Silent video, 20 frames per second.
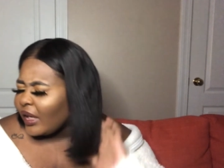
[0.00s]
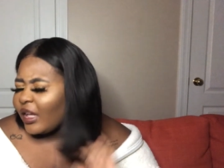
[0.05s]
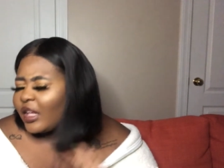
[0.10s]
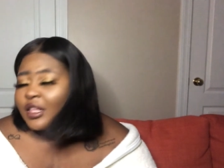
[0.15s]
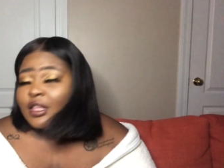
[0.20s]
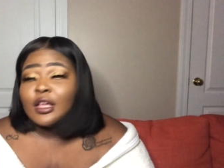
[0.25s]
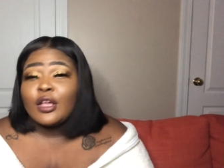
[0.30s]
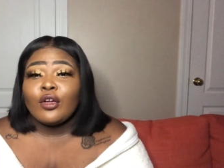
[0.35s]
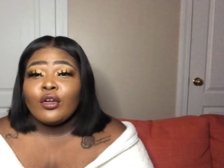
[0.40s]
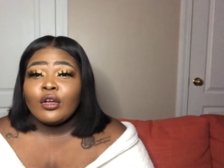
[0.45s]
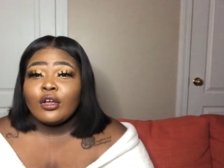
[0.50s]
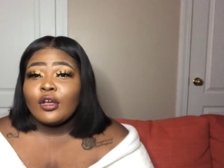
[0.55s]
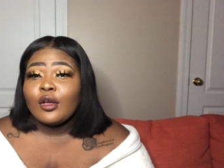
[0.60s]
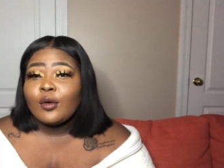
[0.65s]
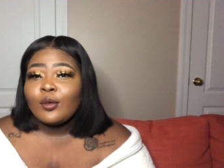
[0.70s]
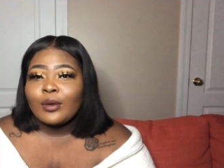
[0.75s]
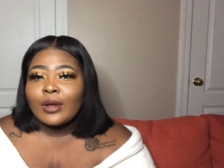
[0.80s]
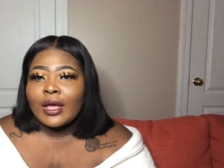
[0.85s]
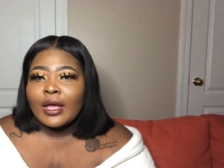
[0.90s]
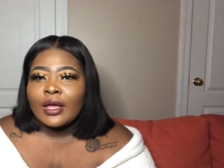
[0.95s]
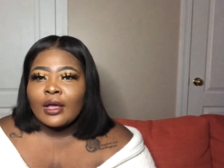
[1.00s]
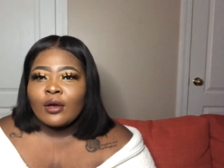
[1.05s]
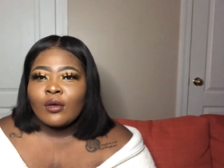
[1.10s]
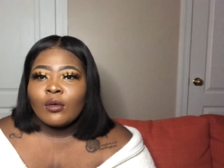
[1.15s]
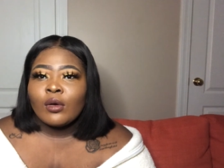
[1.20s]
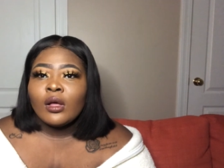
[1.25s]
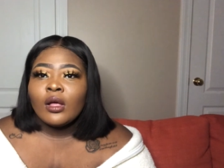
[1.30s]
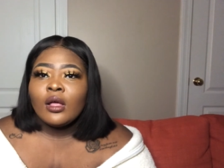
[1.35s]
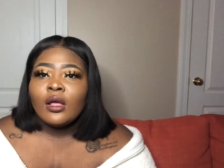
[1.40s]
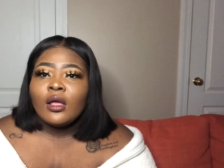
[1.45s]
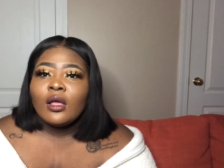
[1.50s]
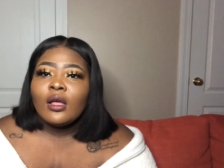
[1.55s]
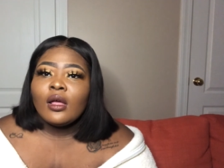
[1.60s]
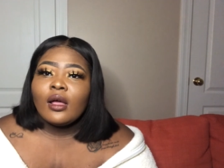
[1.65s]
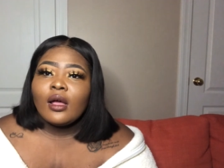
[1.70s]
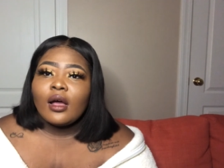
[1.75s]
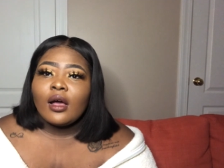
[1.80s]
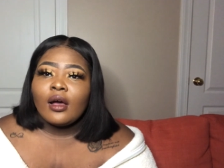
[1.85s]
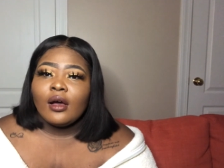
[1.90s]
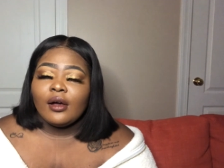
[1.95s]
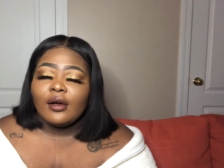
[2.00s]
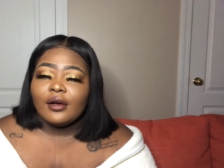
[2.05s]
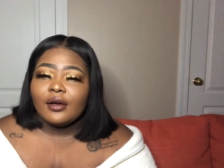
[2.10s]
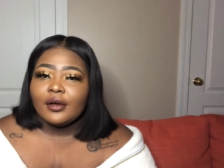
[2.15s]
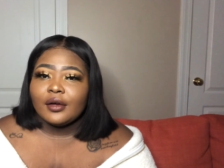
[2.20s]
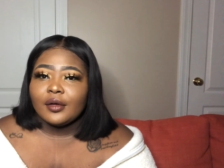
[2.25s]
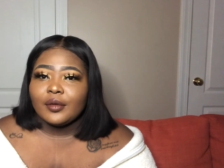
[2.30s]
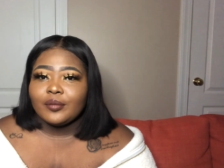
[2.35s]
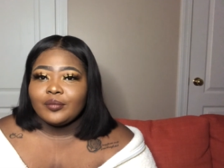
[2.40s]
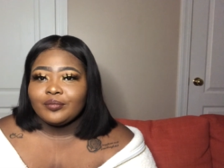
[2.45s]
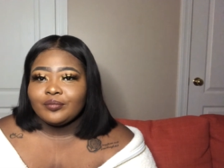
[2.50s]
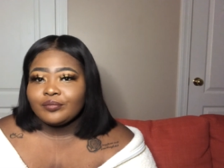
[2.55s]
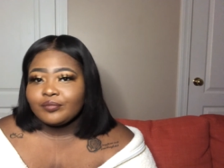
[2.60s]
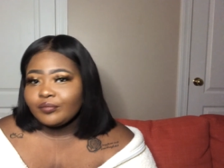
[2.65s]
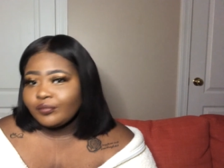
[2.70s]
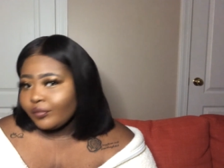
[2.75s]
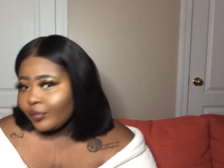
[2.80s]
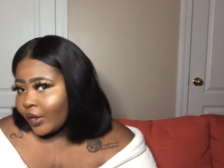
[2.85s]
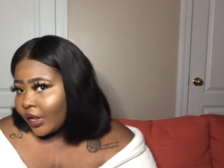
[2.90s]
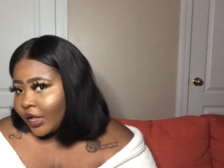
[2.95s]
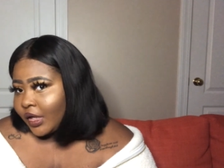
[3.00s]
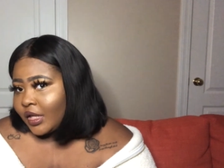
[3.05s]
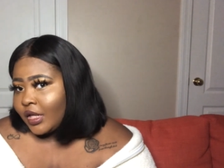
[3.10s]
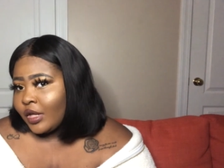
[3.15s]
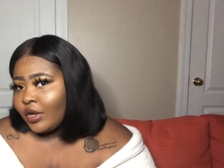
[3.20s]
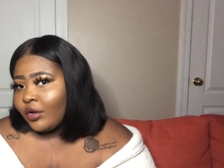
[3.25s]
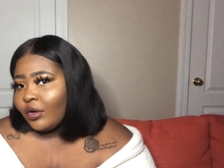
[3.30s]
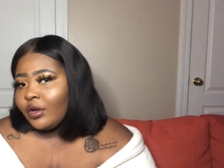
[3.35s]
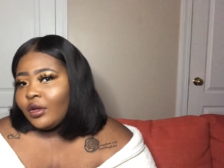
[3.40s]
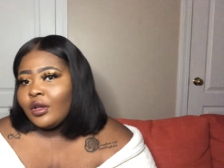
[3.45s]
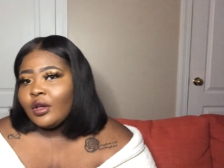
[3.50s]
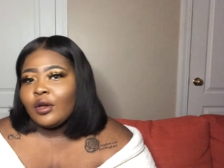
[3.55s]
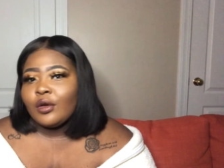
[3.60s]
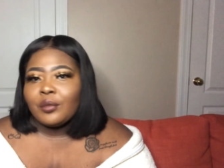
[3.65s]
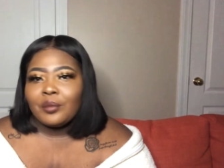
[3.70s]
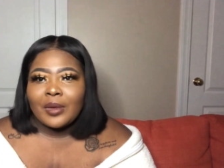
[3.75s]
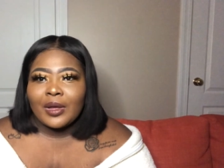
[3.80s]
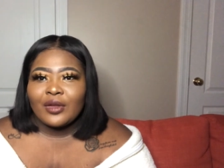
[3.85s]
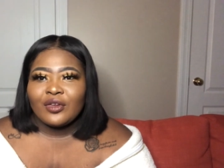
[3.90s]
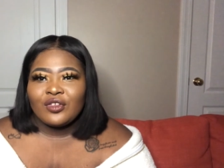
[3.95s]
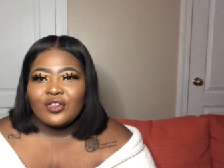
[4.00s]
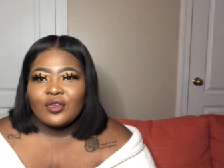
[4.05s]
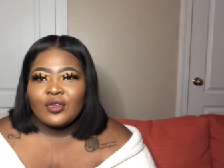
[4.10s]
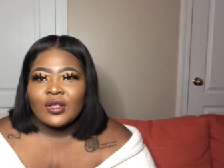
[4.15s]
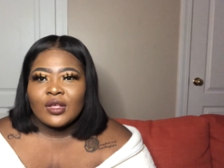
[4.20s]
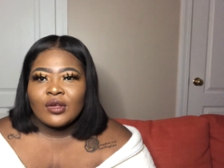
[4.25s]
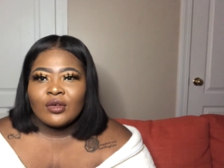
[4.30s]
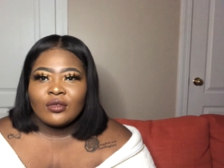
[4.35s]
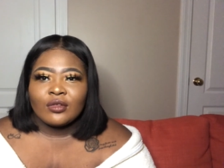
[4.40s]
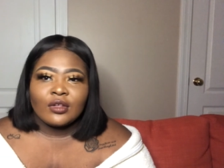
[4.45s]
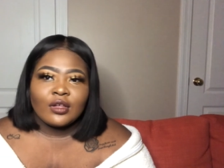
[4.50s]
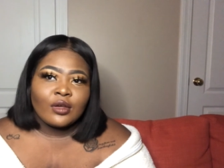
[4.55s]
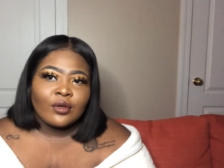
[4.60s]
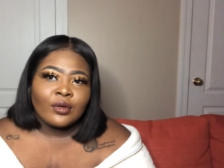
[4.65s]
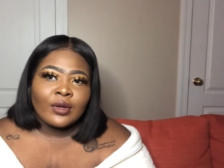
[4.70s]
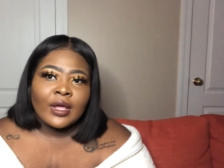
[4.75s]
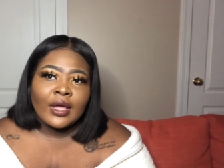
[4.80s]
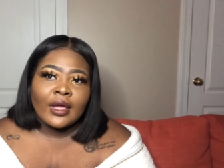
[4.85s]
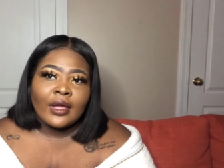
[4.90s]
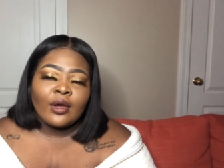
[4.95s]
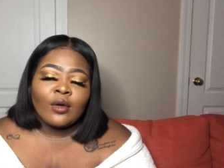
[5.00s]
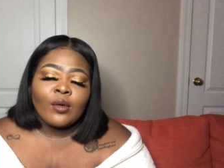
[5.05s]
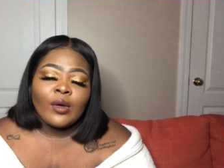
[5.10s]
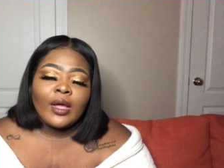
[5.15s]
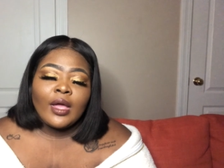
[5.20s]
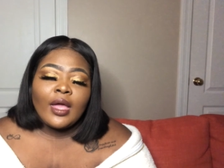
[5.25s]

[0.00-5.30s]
a year ago now. About a year ago, about 2 years ago now.